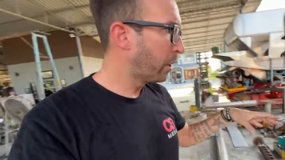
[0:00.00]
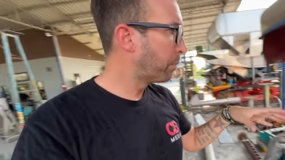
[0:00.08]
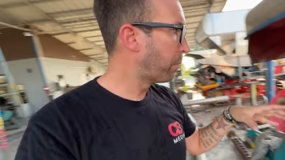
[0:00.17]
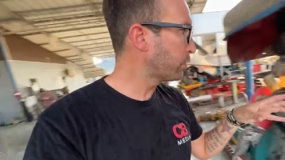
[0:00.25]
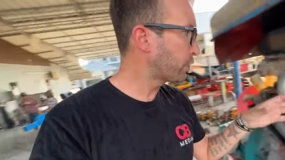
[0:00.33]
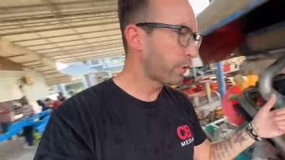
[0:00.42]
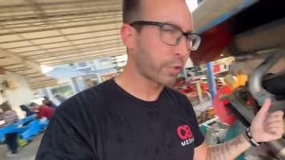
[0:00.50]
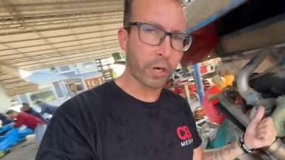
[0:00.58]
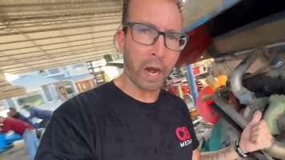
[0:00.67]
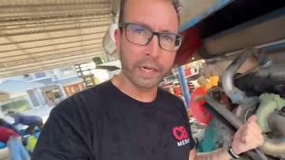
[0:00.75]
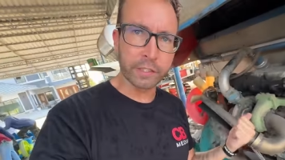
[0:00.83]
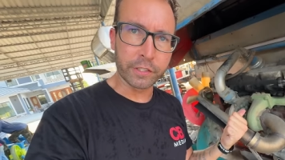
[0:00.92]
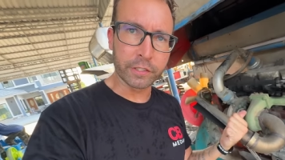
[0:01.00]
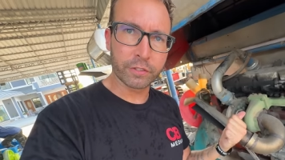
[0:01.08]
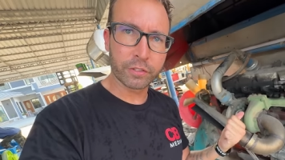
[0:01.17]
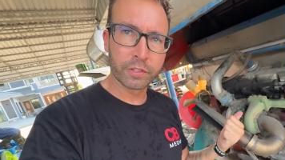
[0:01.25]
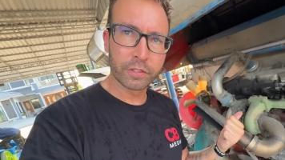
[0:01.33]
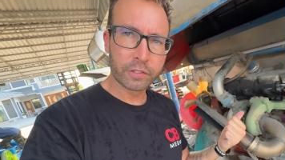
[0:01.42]
most of the
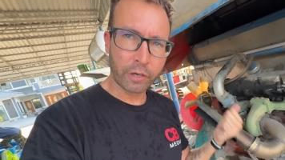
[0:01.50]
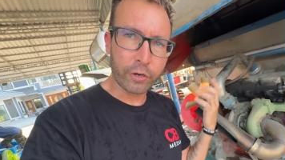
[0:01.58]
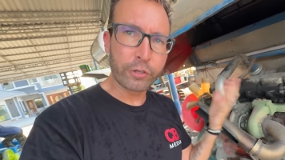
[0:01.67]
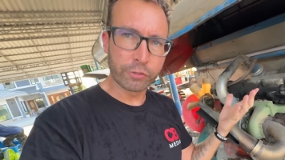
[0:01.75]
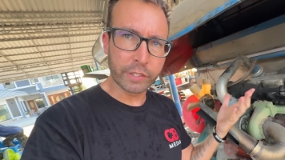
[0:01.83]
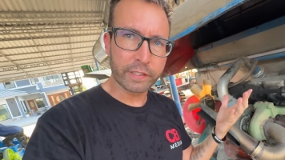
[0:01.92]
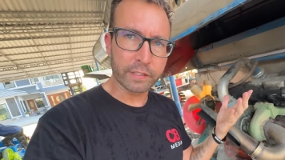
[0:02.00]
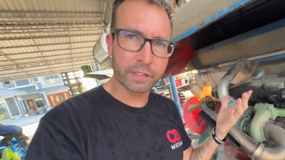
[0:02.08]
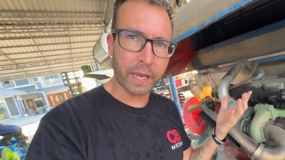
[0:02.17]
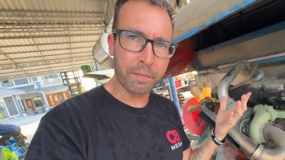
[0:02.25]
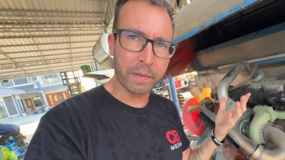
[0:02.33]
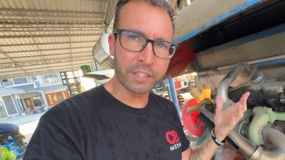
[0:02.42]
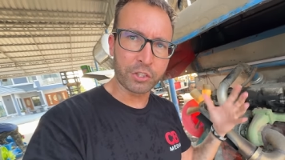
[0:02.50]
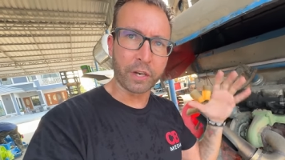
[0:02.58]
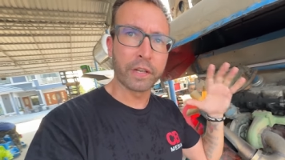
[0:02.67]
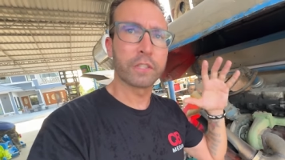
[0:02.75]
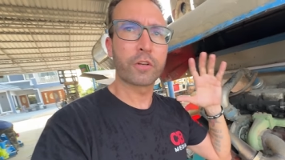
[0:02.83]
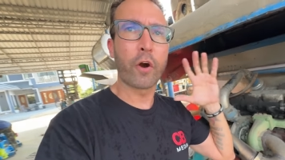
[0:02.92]
tractors are using the same engine.
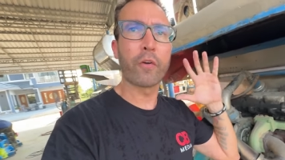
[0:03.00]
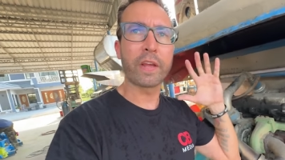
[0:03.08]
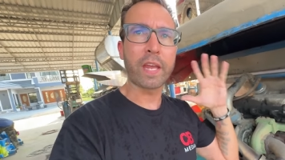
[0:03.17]
It's called a